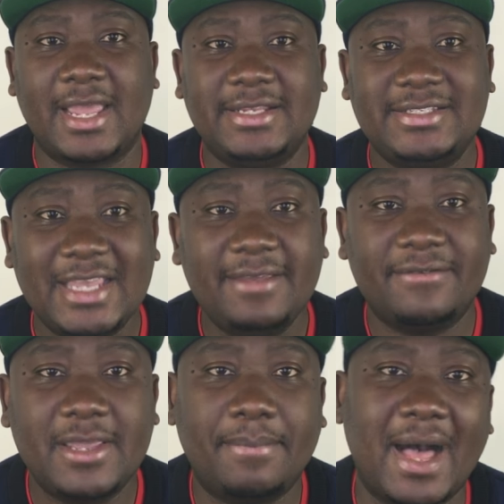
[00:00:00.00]
a,
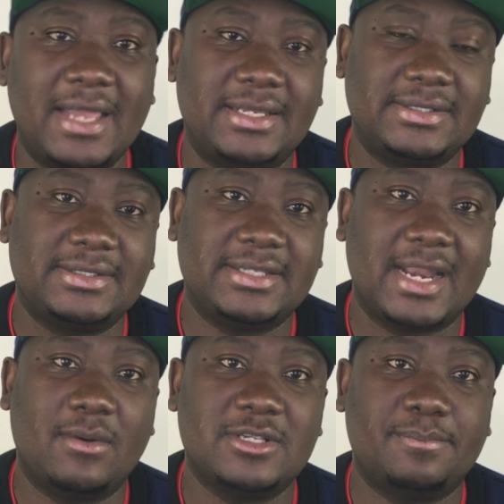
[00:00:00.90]
TV pilot
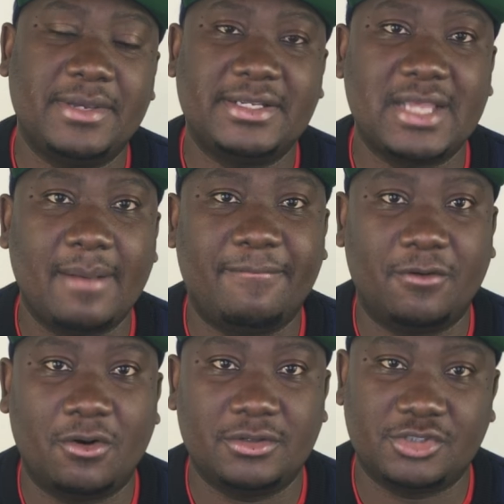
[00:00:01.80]
that I was picked up
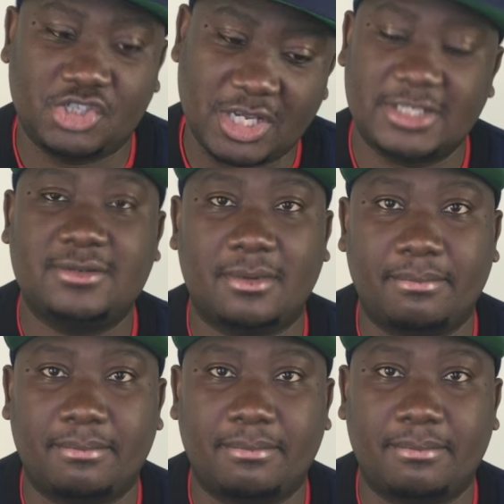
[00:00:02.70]
for just